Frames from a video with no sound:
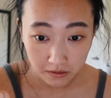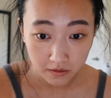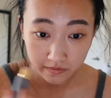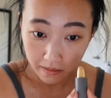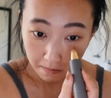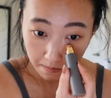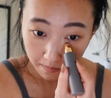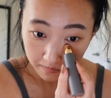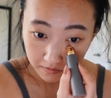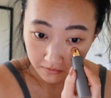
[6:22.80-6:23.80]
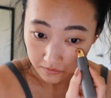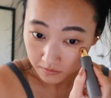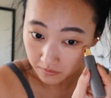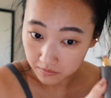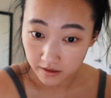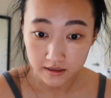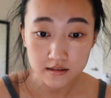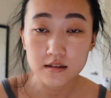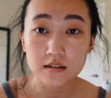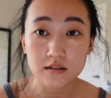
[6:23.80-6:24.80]
of do
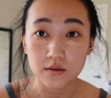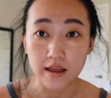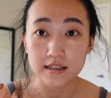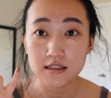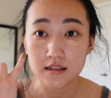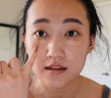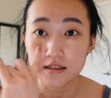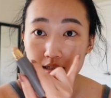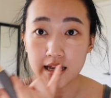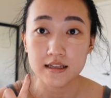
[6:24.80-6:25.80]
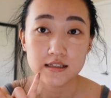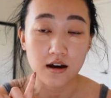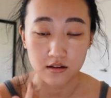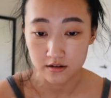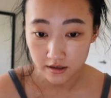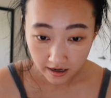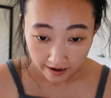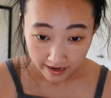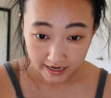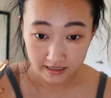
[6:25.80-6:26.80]
this. So that's the sand color.
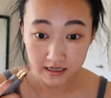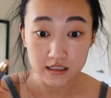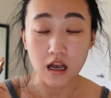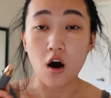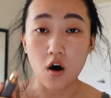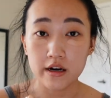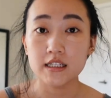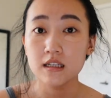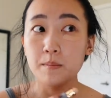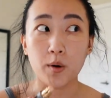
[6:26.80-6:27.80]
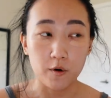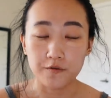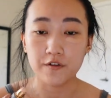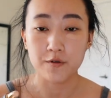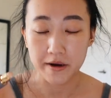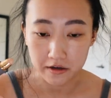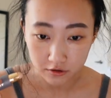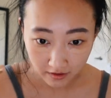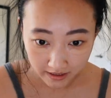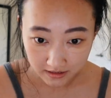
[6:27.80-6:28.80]
And it is honestly perfect for my
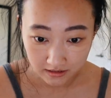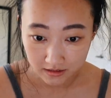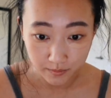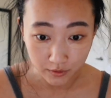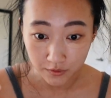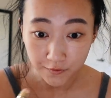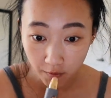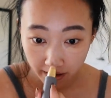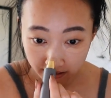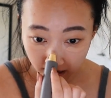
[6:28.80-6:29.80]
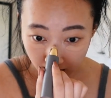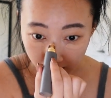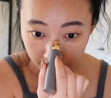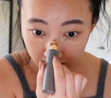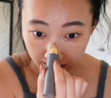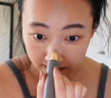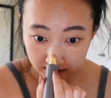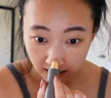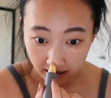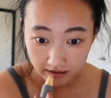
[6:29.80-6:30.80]
under eyes. It's beautiful. And then I like
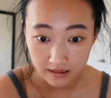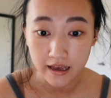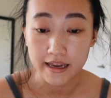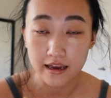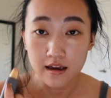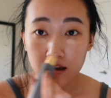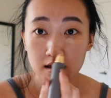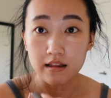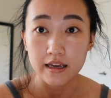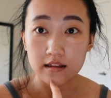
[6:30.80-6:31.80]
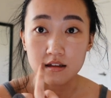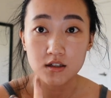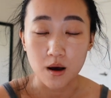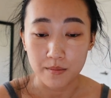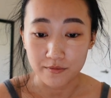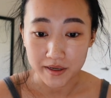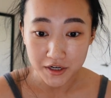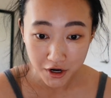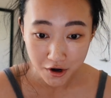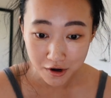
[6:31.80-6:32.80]
to highlight like the top of my
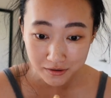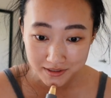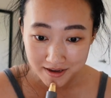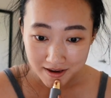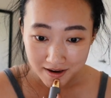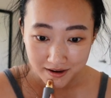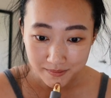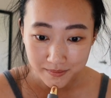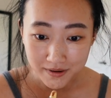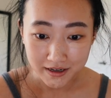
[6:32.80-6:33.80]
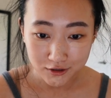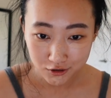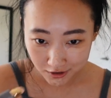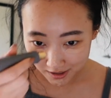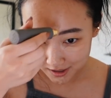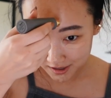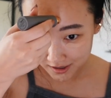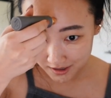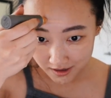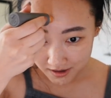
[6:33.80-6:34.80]
nose, my
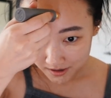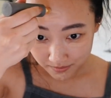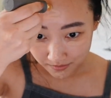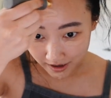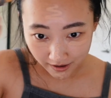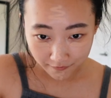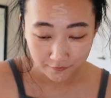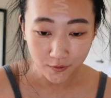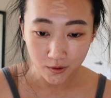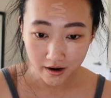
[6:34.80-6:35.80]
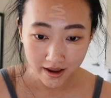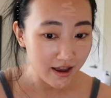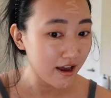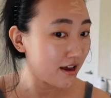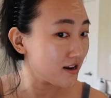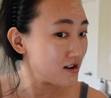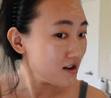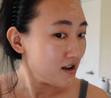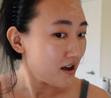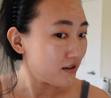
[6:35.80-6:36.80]
chin, my forehead.
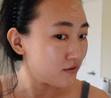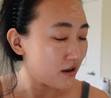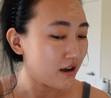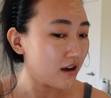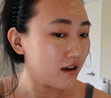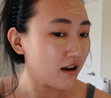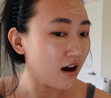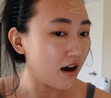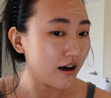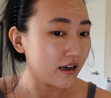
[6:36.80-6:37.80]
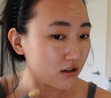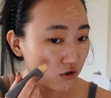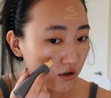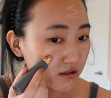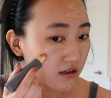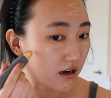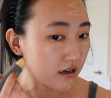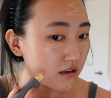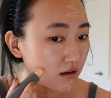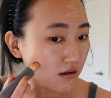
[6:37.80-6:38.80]
And then I just
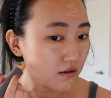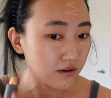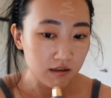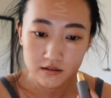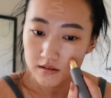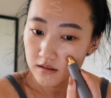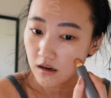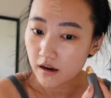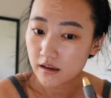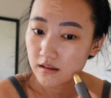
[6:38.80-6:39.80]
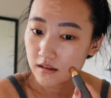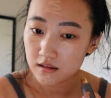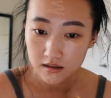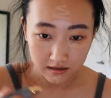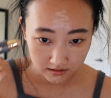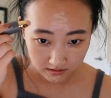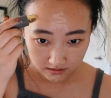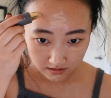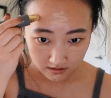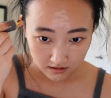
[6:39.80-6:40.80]
kind of dot
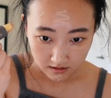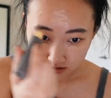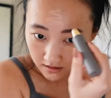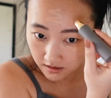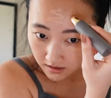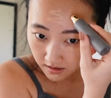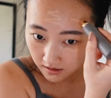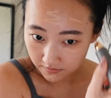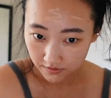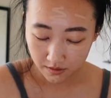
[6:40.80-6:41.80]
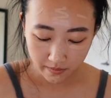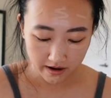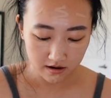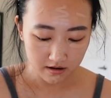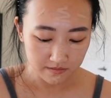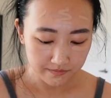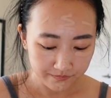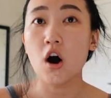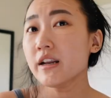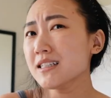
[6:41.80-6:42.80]
this everywhere
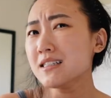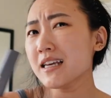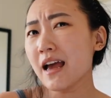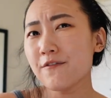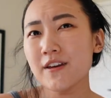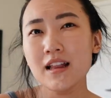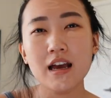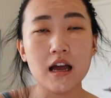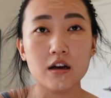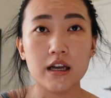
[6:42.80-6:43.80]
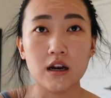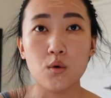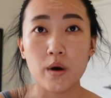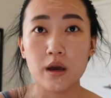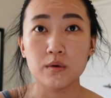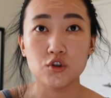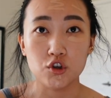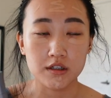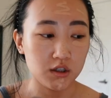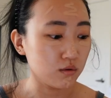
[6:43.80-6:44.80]
Honestly, I feel like I could get away with
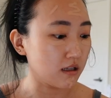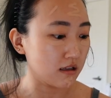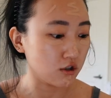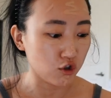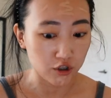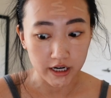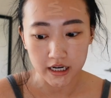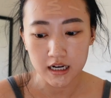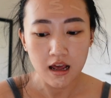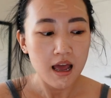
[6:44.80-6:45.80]
just using this shade,